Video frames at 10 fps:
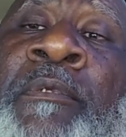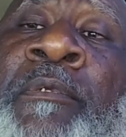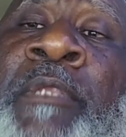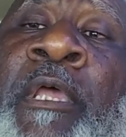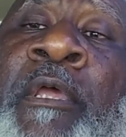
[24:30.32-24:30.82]

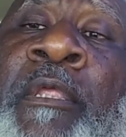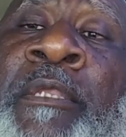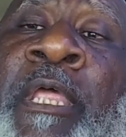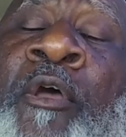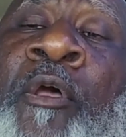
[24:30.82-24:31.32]

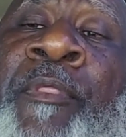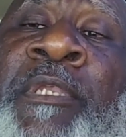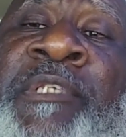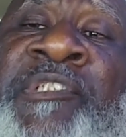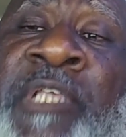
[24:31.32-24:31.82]
They are the
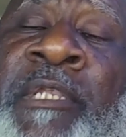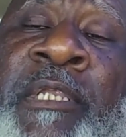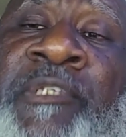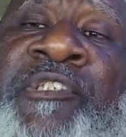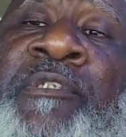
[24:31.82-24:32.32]

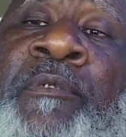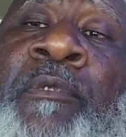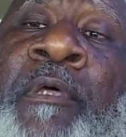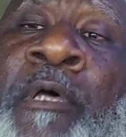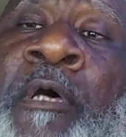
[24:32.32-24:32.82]
descendants
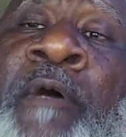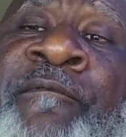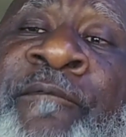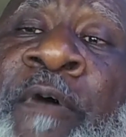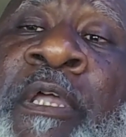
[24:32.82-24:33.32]
of
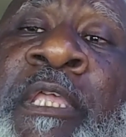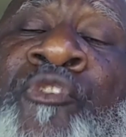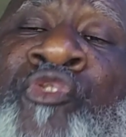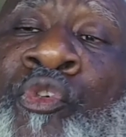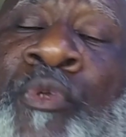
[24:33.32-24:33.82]

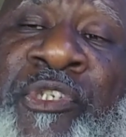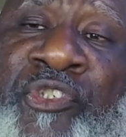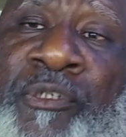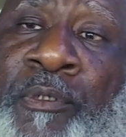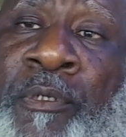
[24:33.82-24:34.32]
fucking
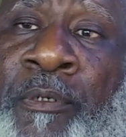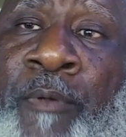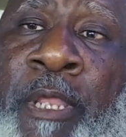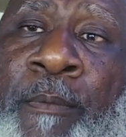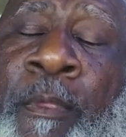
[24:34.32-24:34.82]
Judas. All
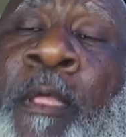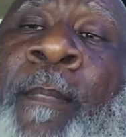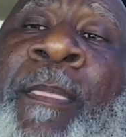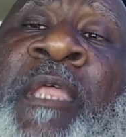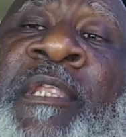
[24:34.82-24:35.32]
right.
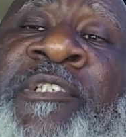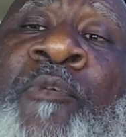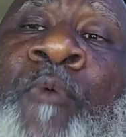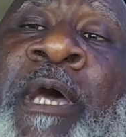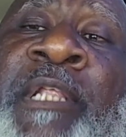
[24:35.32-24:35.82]
And this is
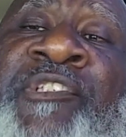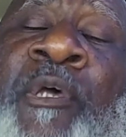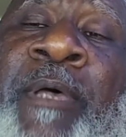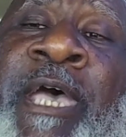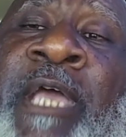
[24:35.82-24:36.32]
why they're
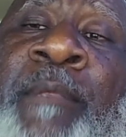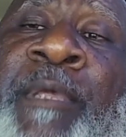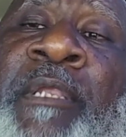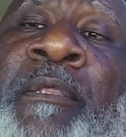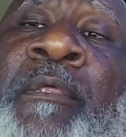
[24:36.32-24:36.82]
so
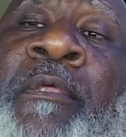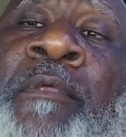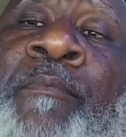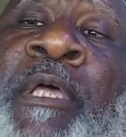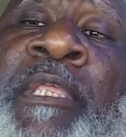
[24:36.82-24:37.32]
adamant
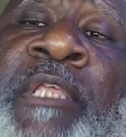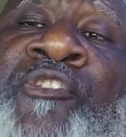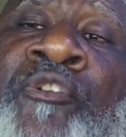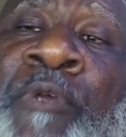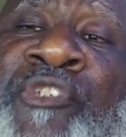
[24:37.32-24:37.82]

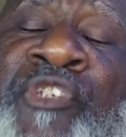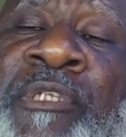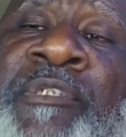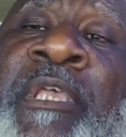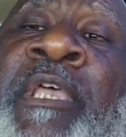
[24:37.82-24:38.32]
against
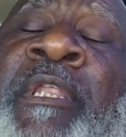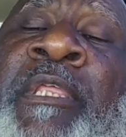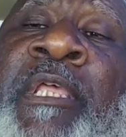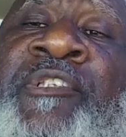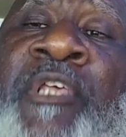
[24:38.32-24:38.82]
Christians and
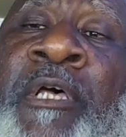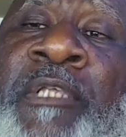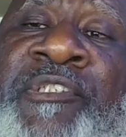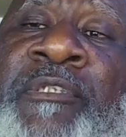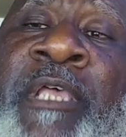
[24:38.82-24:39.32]
against
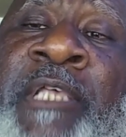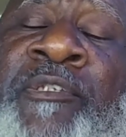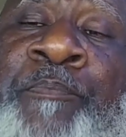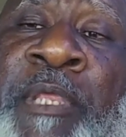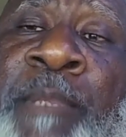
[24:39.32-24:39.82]
us as
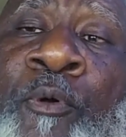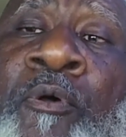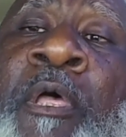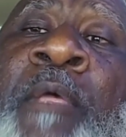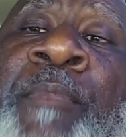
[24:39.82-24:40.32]
a people,
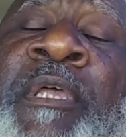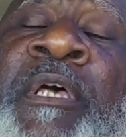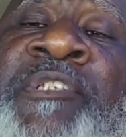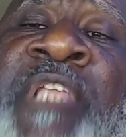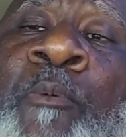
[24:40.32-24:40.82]

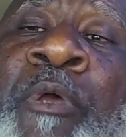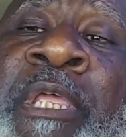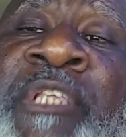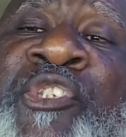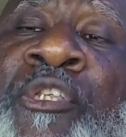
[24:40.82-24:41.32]
because they were
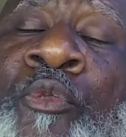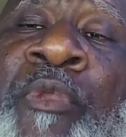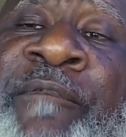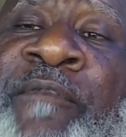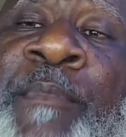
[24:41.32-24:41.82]

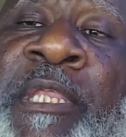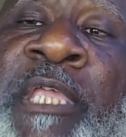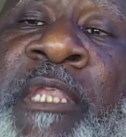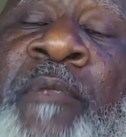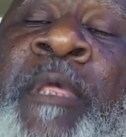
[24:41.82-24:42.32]
excluded from the
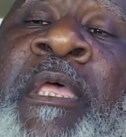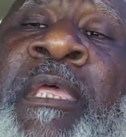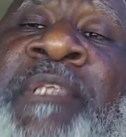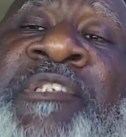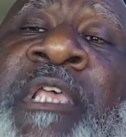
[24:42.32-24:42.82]
kingdom.
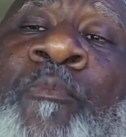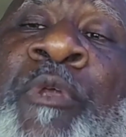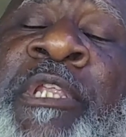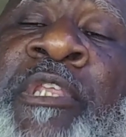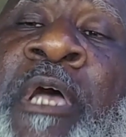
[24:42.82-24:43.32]
He said,
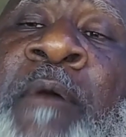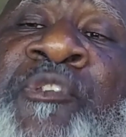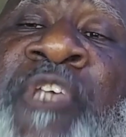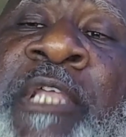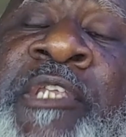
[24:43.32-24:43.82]
what did
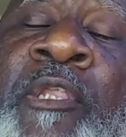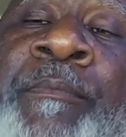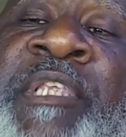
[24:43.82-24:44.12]
Yahushua tell him?